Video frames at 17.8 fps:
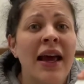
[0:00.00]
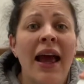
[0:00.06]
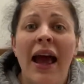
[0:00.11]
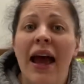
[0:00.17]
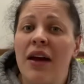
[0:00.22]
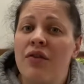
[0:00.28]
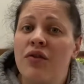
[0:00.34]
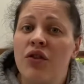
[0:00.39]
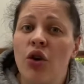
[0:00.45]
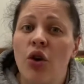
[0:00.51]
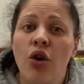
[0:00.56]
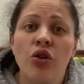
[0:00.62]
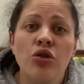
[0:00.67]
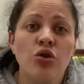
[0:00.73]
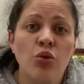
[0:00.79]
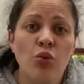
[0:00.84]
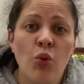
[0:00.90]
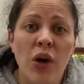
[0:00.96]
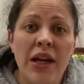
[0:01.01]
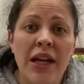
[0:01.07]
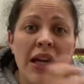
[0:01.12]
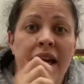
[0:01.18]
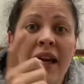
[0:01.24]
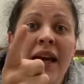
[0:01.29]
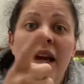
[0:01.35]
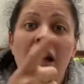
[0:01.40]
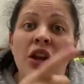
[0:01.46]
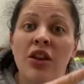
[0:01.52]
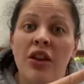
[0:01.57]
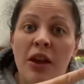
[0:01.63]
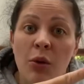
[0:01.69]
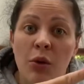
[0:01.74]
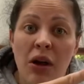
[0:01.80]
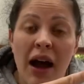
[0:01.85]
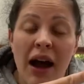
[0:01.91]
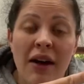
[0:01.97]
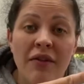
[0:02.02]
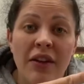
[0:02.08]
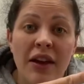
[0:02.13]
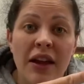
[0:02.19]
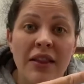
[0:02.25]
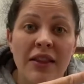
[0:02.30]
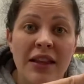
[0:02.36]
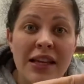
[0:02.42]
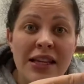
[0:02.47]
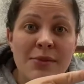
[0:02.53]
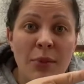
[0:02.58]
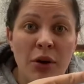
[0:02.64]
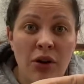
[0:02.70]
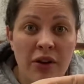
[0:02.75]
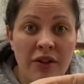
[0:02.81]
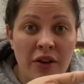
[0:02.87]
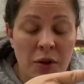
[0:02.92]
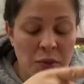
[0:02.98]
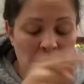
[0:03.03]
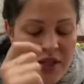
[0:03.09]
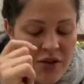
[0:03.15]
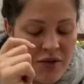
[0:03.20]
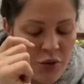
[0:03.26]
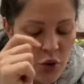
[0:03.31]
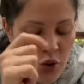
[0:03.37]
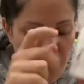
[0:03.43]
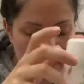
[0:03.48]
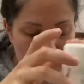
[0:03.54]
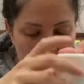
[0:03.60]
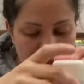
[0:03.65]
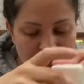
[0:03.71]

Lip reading: If not, don't worry, they will have it in these multivitamins for you.